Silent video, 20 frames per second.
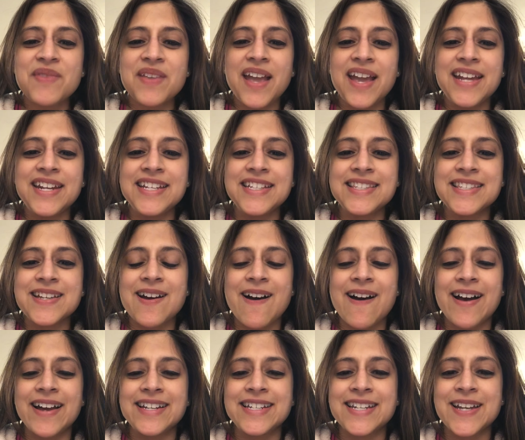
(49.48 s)
and it's
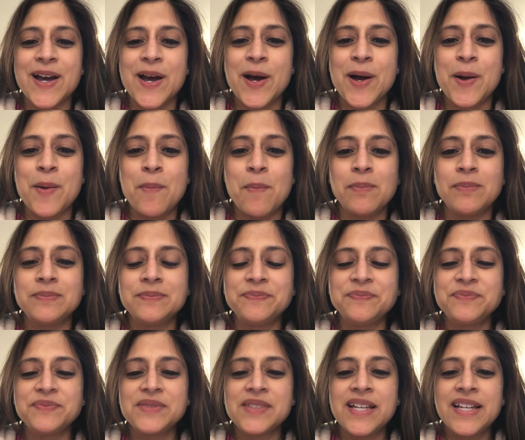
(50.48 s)
got um,
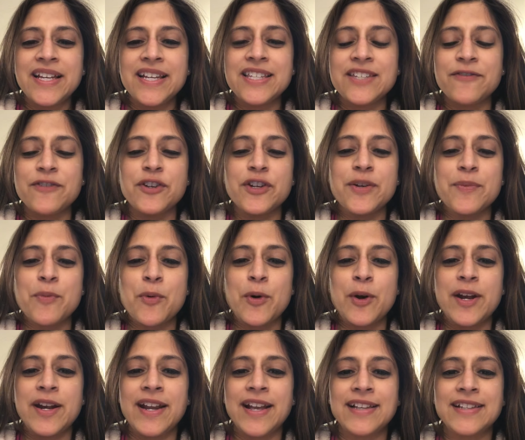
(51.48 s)
it's a very
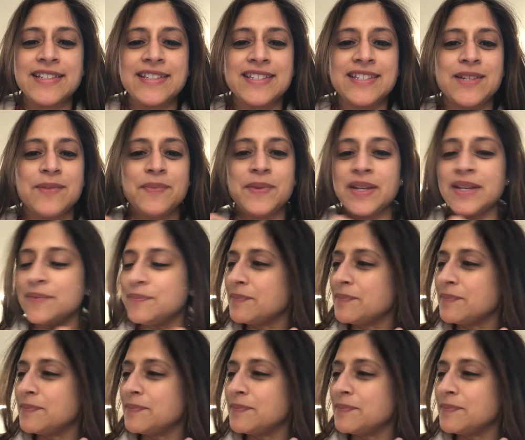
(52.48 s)
important necklace to me.